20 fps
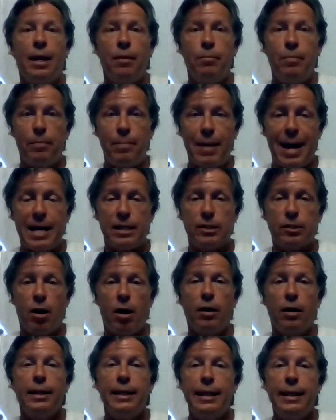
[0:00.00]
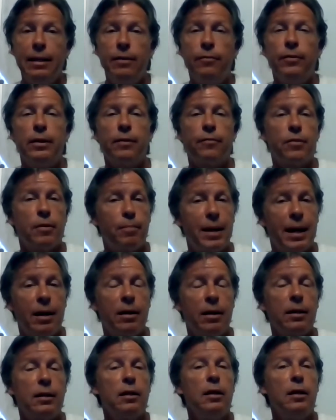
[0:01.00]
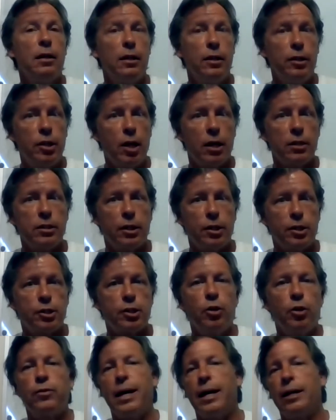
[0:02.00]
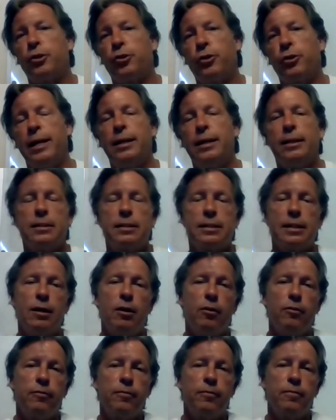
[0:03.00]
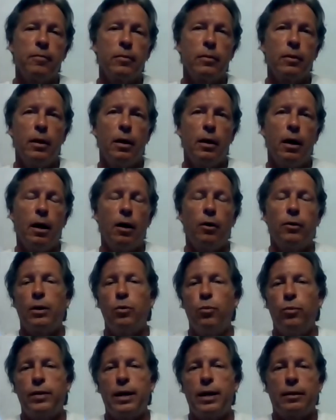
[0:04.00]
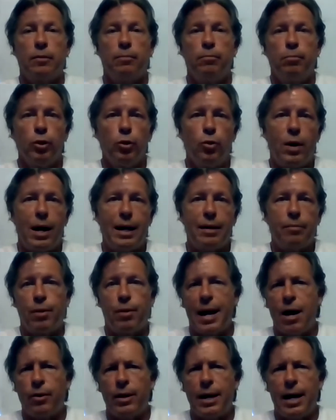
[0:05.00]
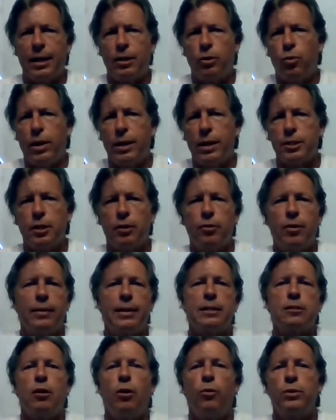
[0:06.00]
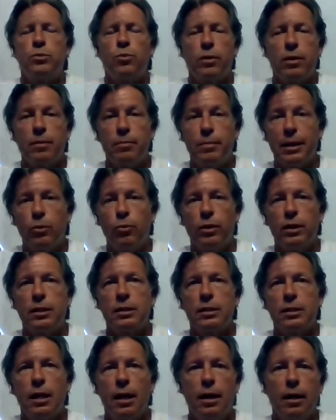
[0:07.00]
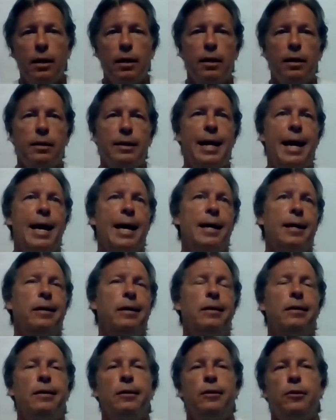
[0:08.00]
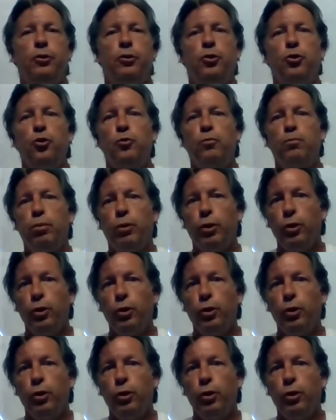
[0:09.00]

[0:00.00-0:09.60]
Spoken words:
and be passed on, even if the parent doesn't show that trait itself. Okay, we've got the blue-eyed, brown-eyed question, right? That's always one of the big ones. Can two